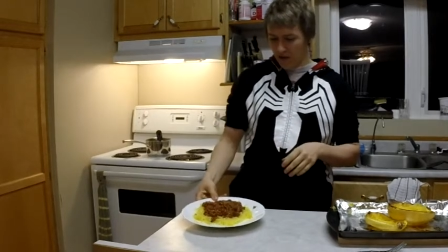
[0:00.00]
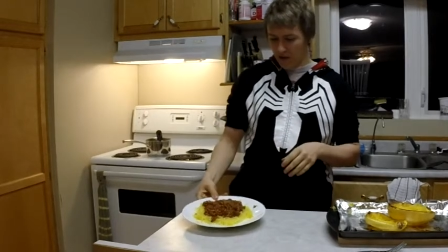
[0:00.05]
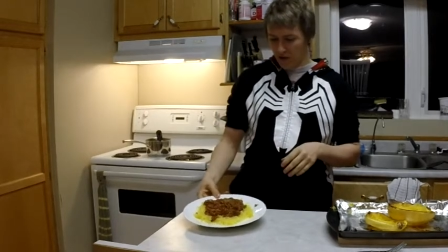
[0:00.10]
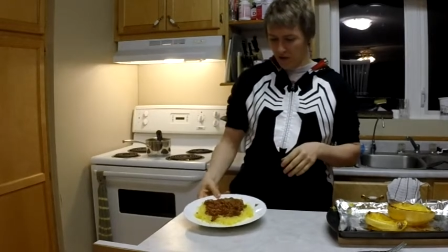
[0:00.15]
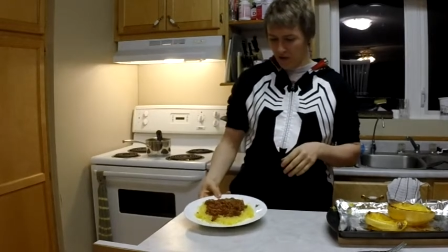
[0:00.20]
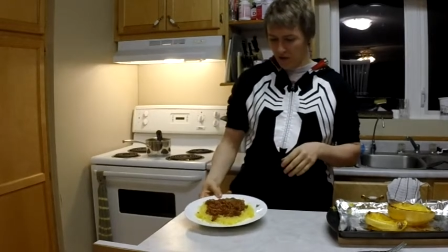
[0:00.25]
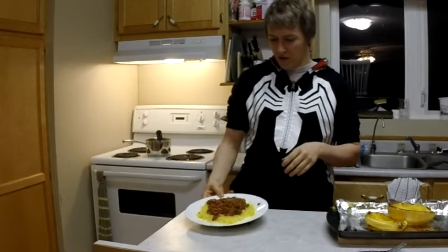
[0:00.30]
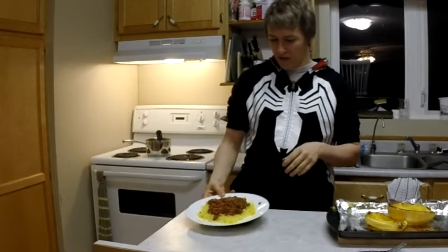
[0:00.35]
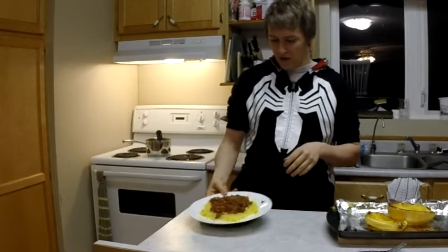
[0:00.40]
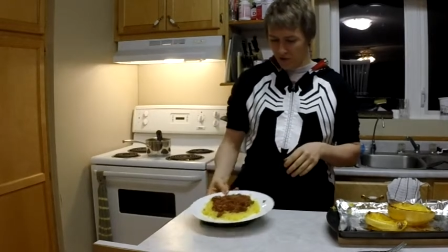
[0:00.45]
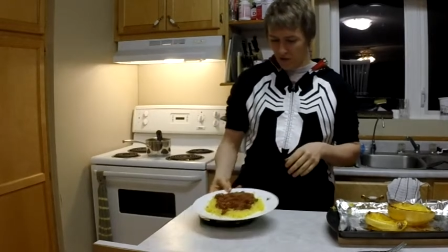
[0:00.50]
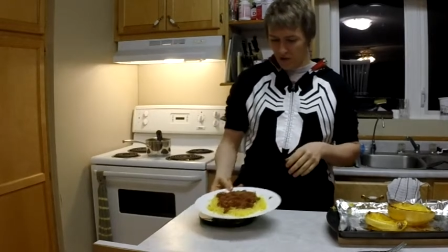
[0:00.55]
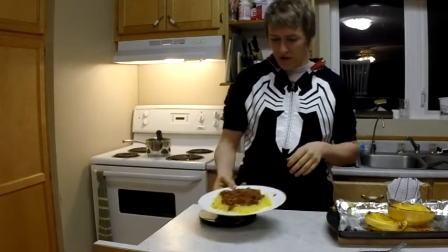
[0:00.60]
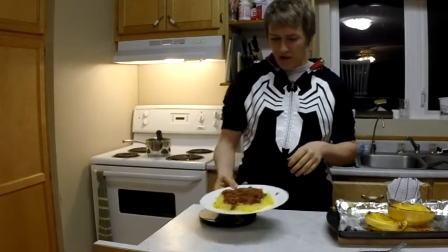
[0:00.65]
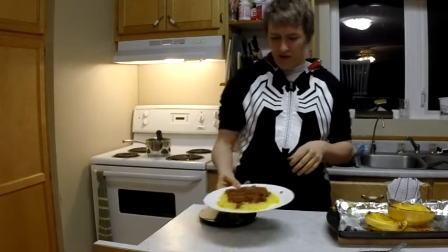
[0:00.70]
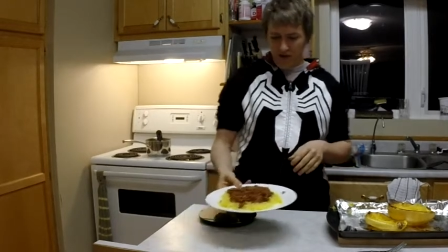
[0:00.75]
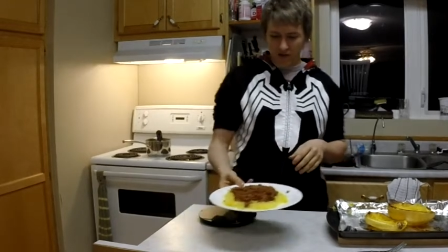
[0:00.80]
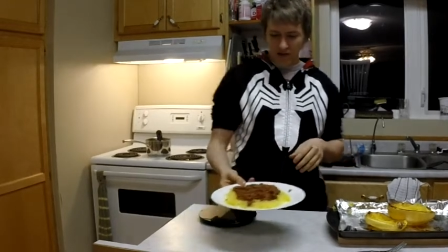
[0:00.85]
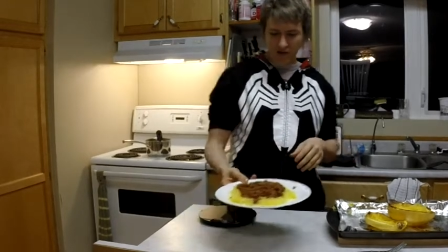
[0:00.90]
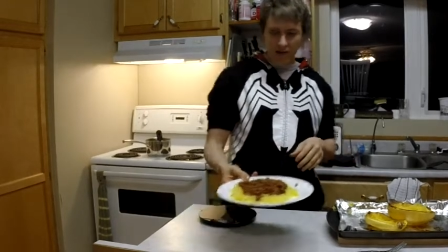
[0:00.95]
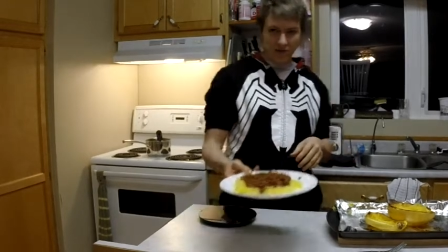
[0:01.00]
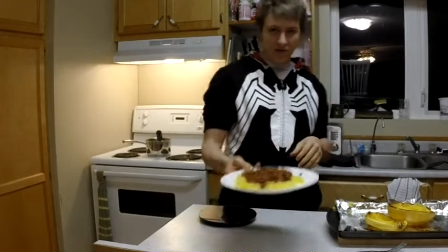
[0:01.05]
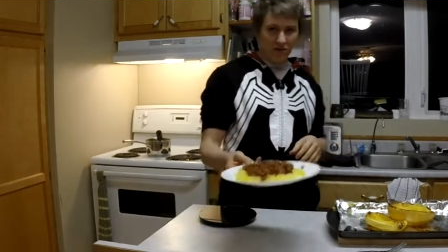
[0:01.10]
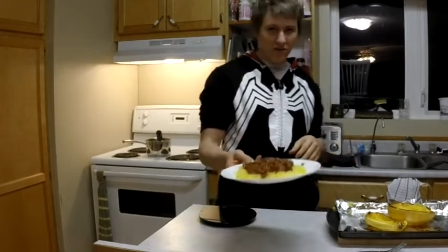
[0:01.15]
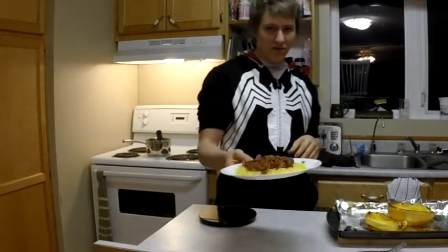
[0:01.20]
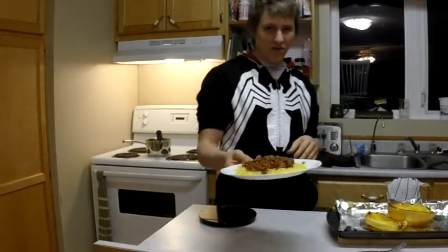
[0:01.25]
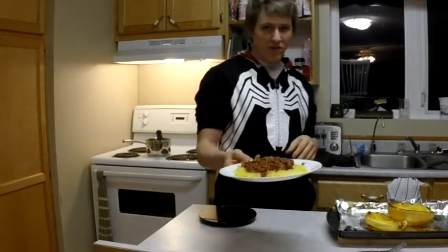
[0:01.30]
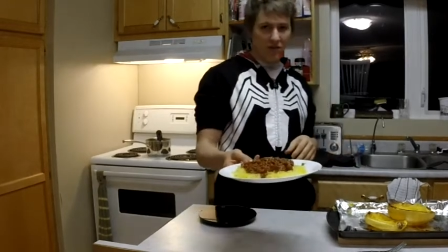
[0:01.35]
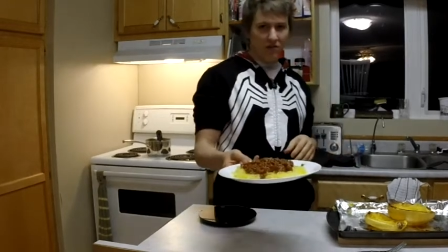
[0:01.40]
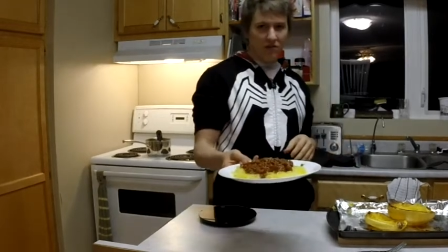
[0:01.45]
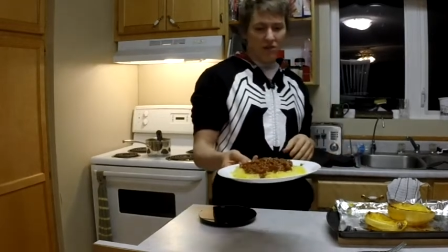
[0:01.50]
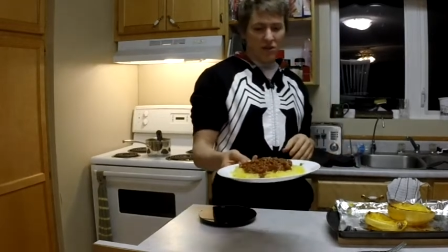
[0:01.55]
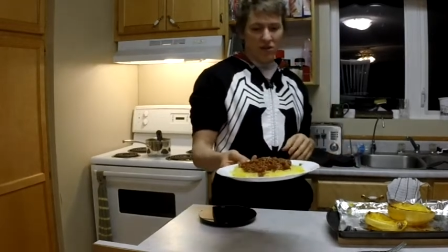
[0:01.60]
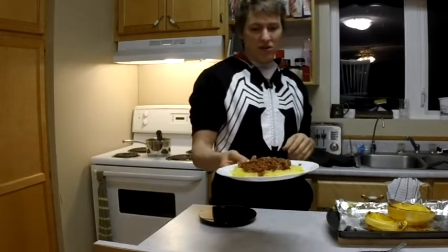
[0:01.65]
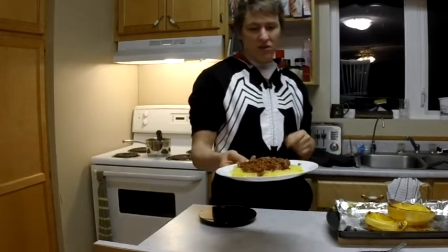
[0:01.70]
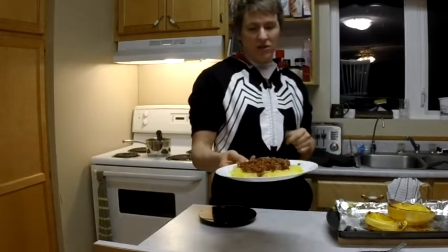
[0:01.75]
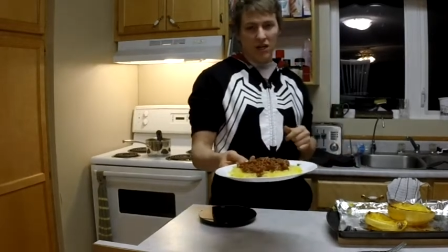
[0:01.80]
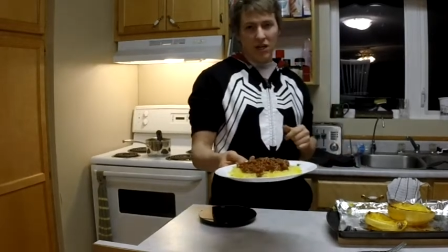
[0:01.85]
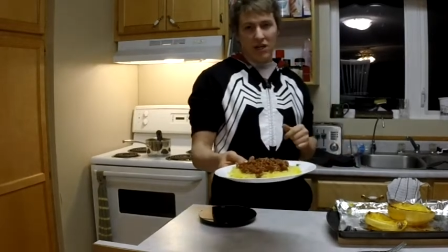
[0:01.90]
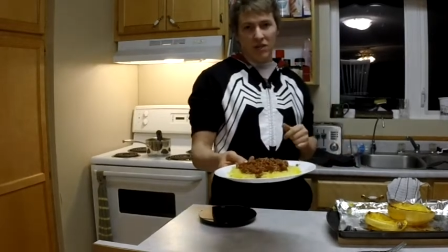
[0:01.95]
Spaghetti squash, several
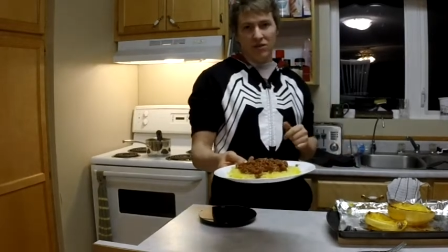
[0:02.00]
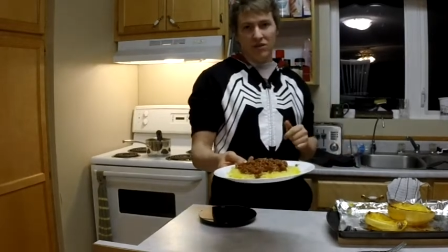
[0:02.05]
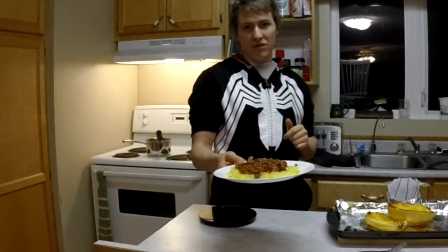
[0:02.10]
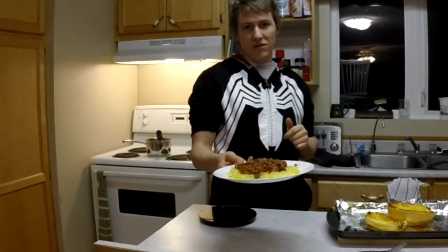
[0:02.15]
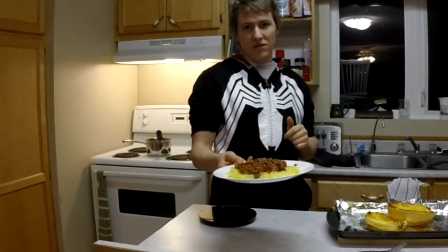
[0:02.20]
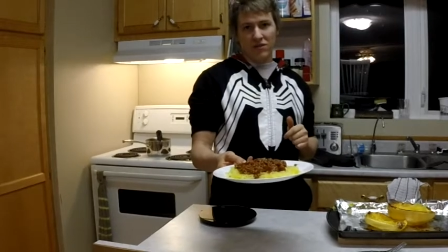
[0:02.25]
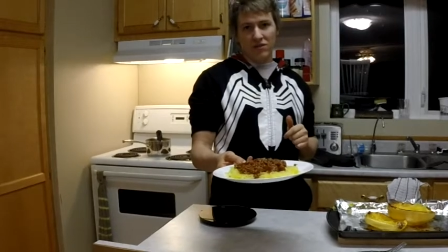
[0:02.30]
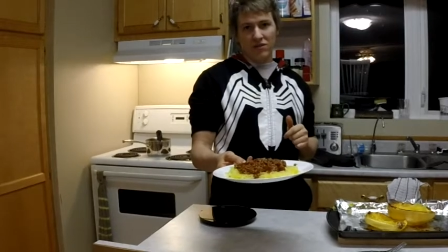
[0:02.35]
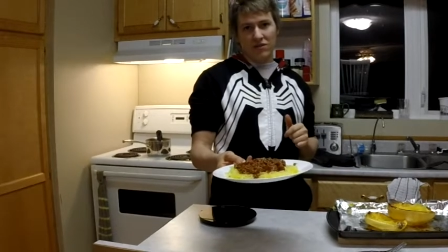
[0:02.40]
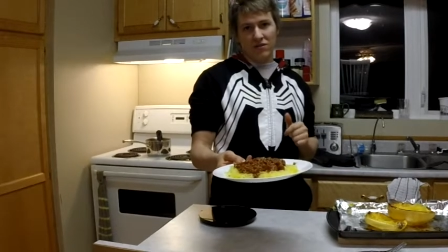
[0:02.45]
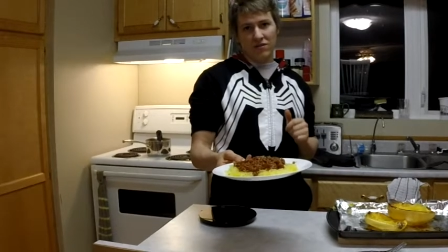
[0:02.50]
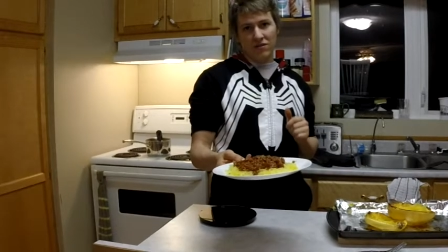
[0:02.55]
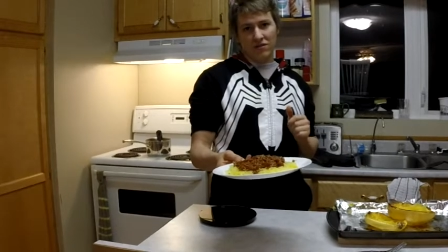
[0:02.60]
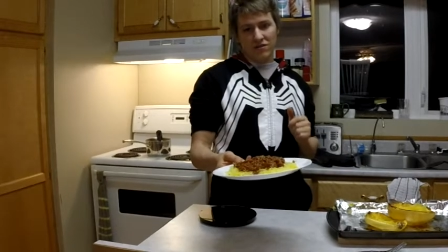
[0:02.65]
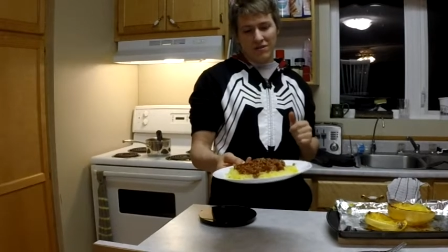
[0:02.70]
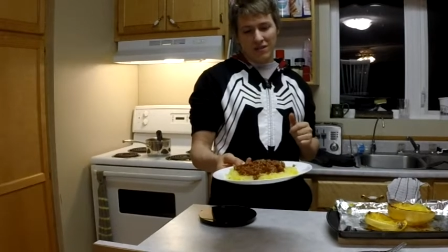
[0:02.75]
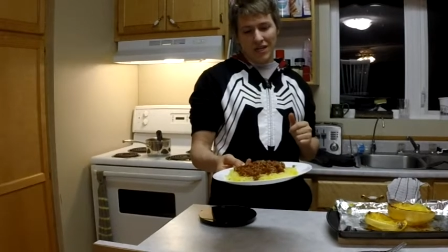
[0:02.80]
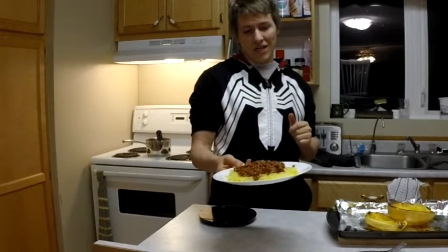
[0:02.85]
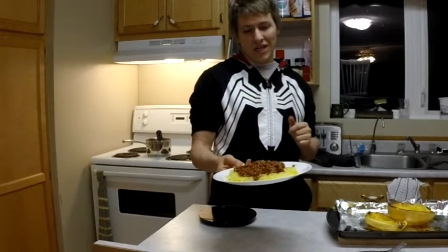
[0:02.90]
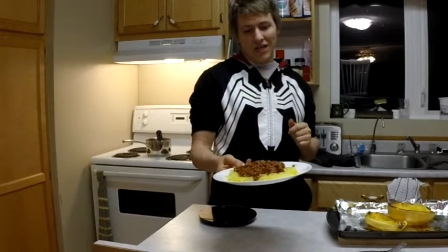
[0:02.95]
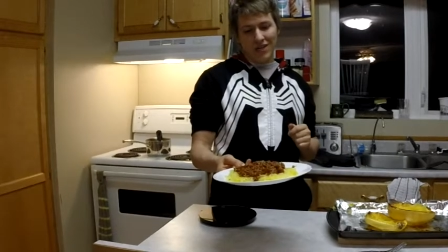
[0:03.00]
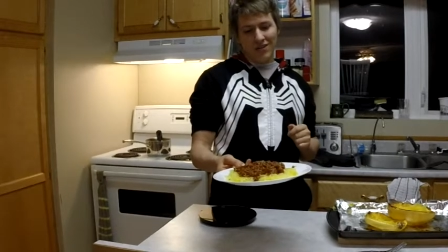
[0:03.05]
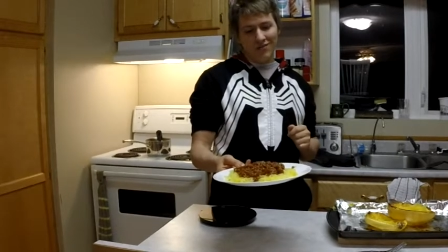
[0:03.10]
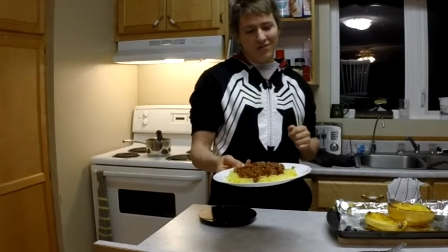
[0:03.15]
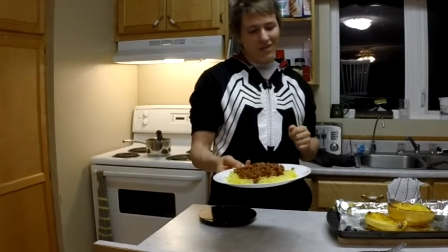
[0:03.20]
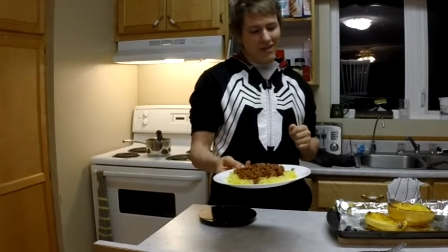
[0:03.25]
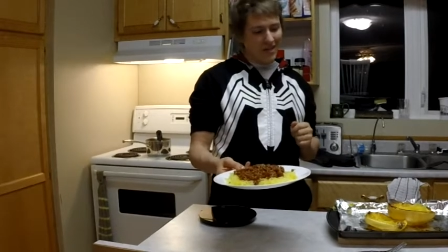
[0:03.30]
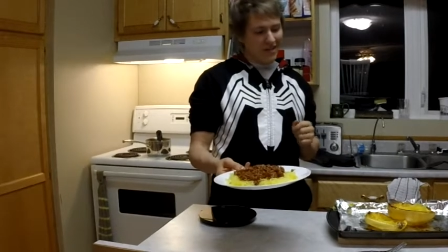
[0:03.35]
hundred calories, saved,